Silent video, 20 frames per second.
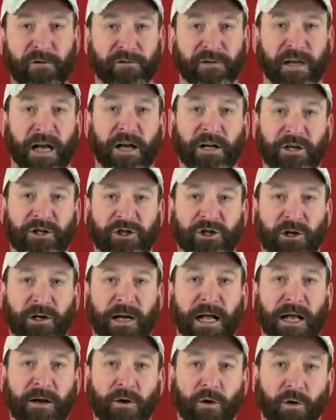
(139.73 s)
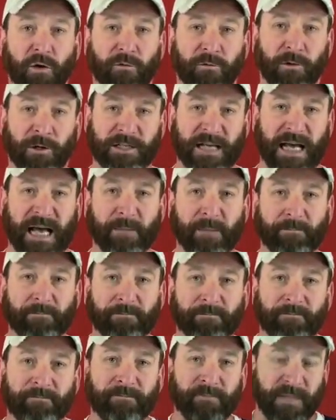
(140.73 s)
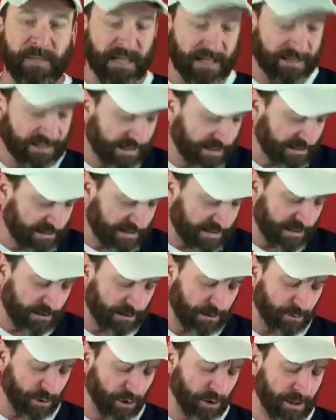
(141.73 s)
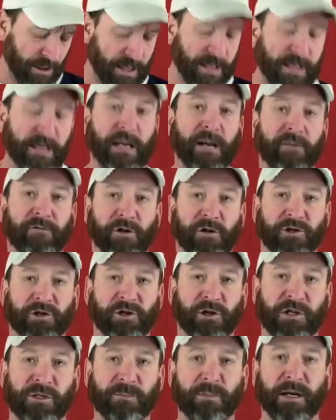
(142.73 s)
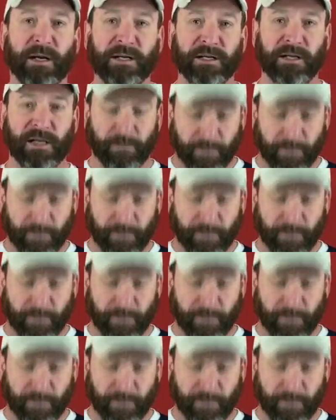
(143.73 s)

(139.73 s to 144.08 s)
you've got a shirt on over top, it's concealable. If your shirt's buttoned